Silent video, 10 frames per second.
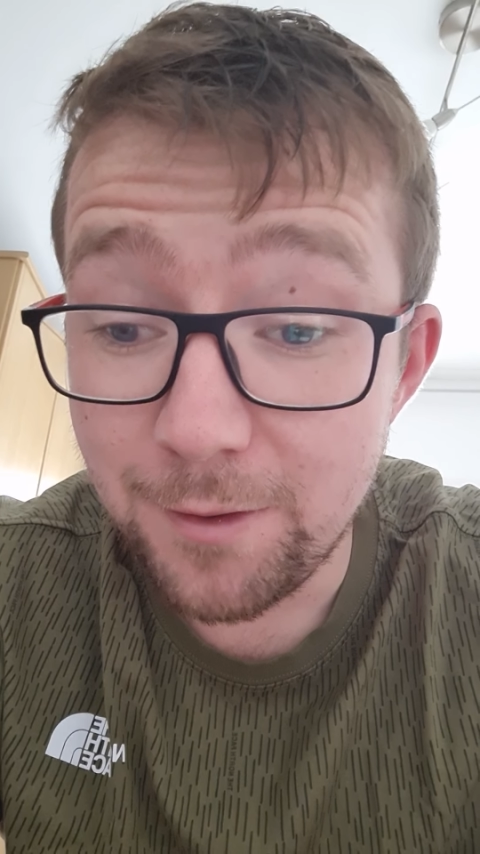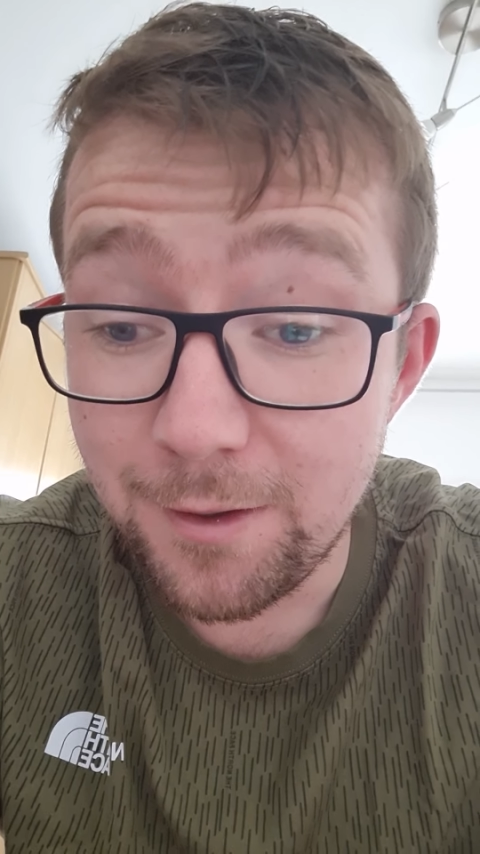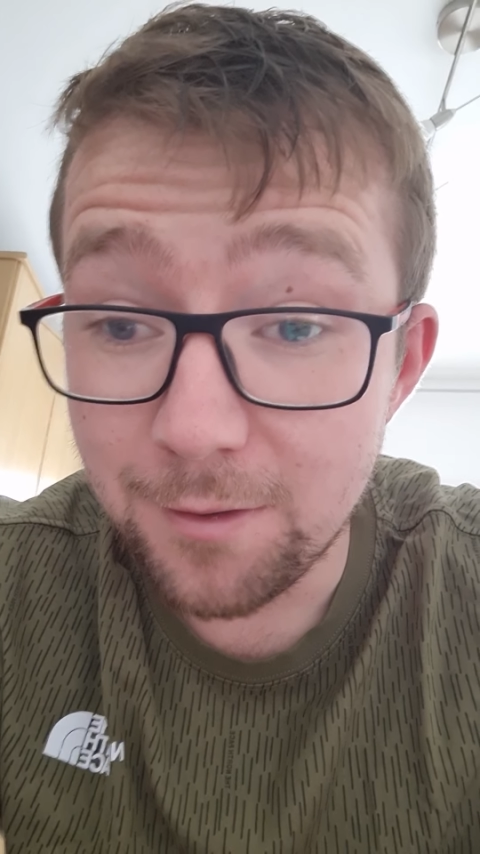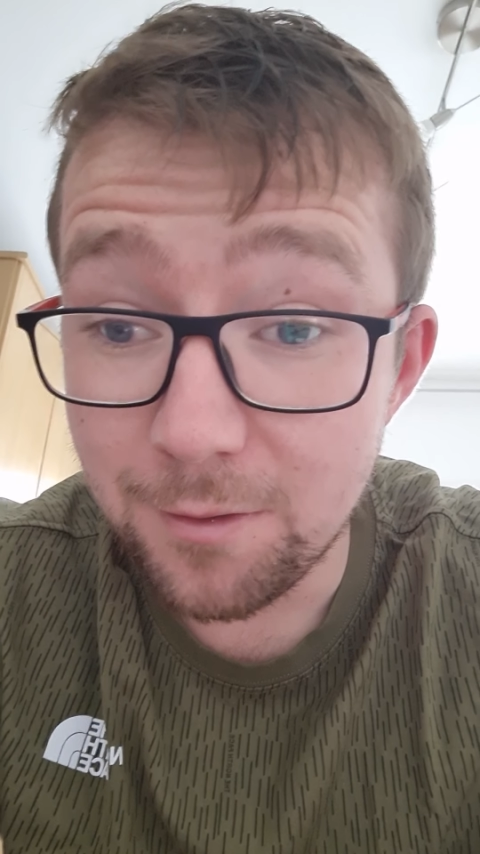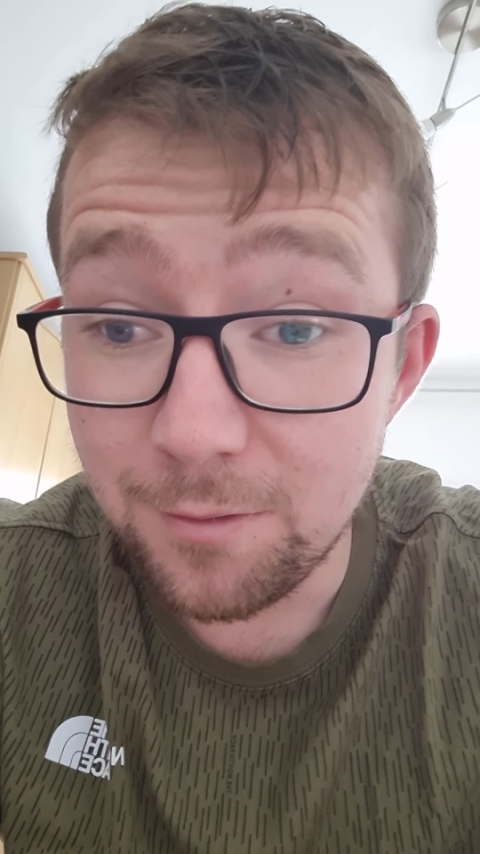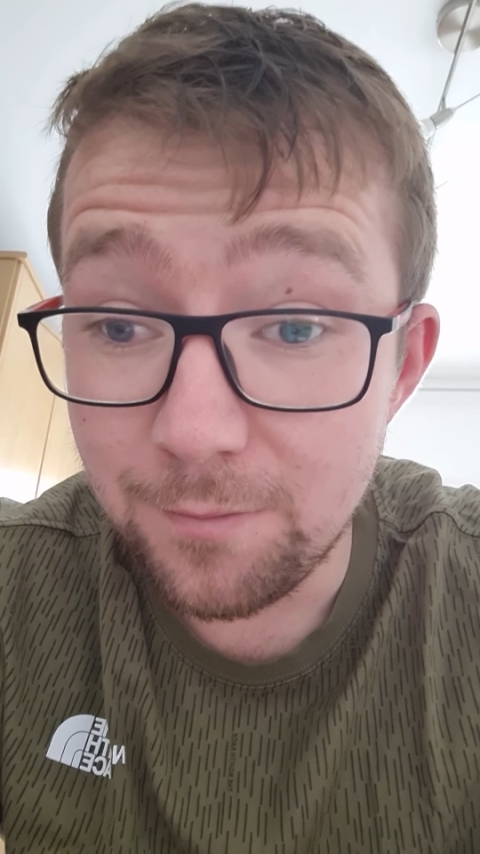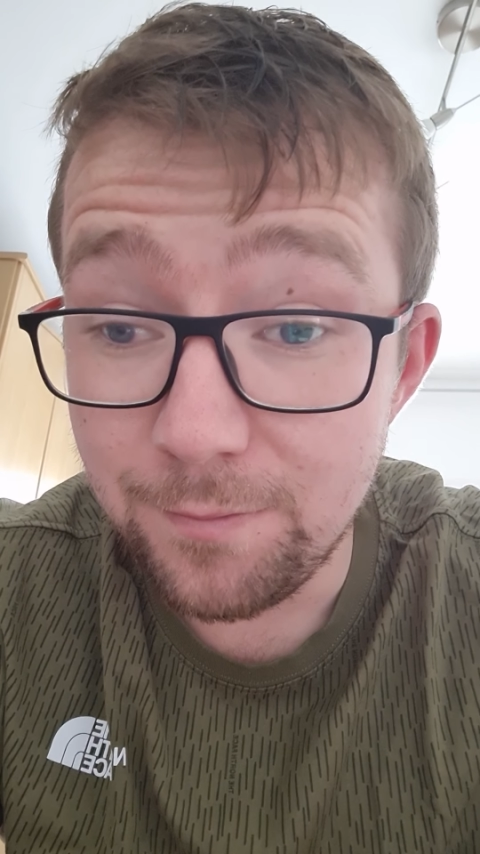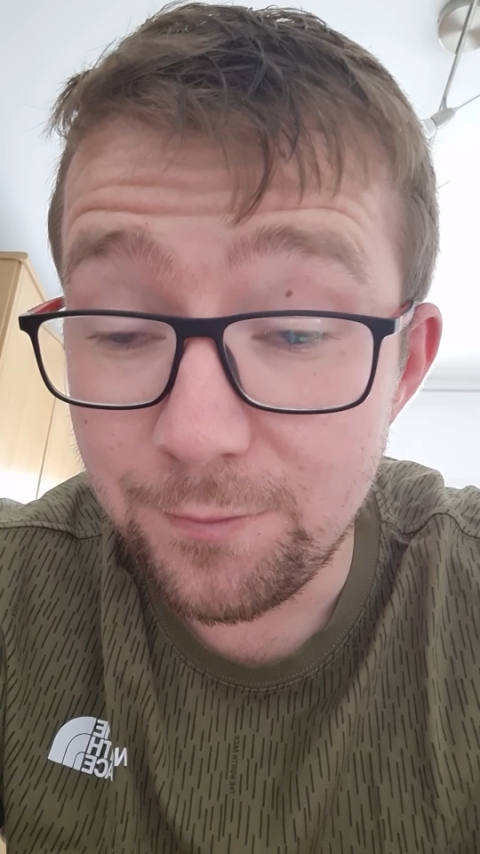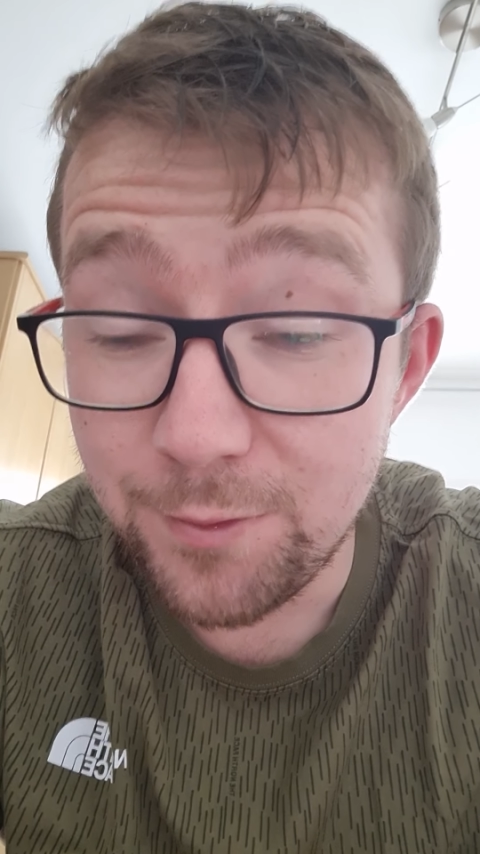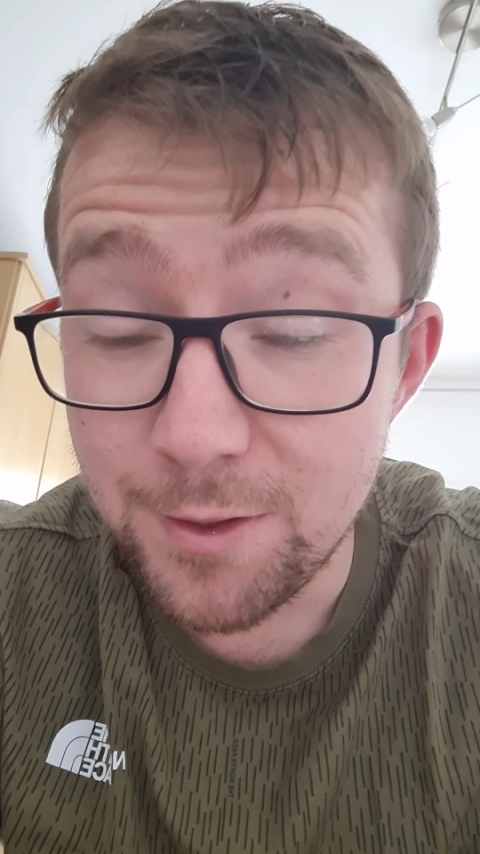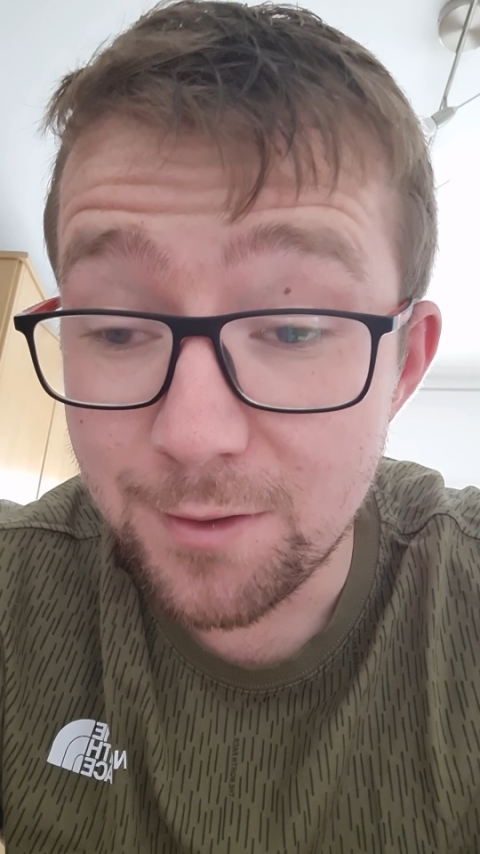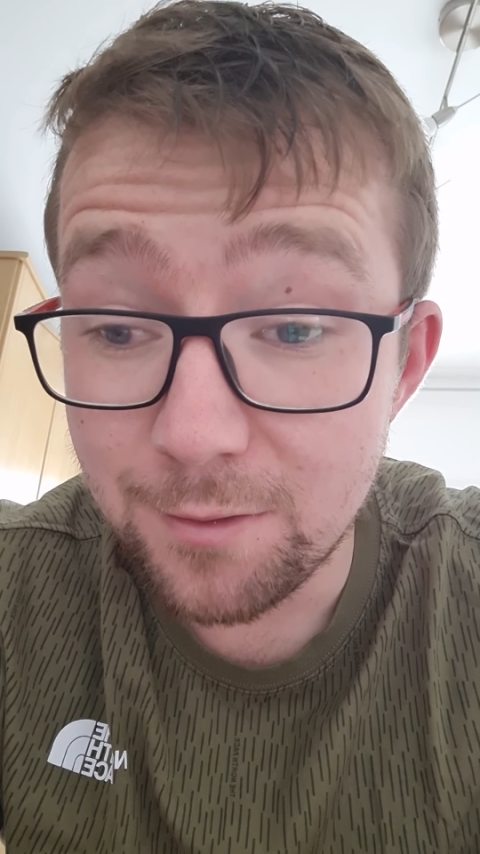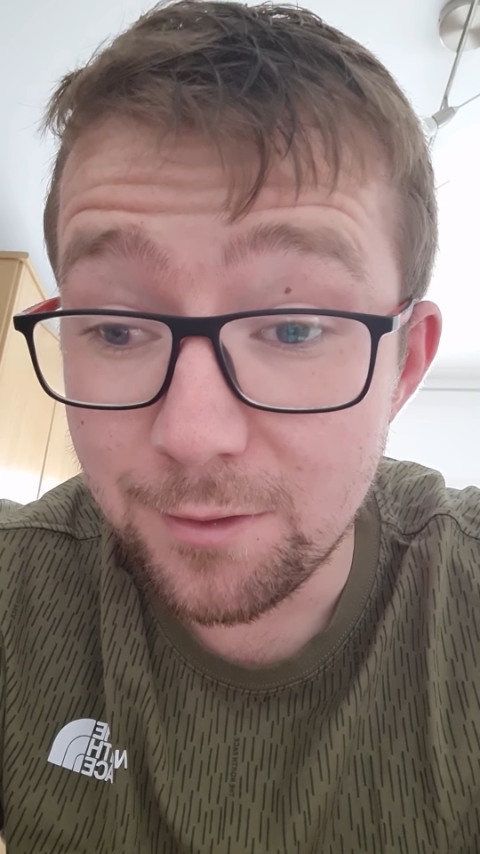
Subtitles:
the last few weeks,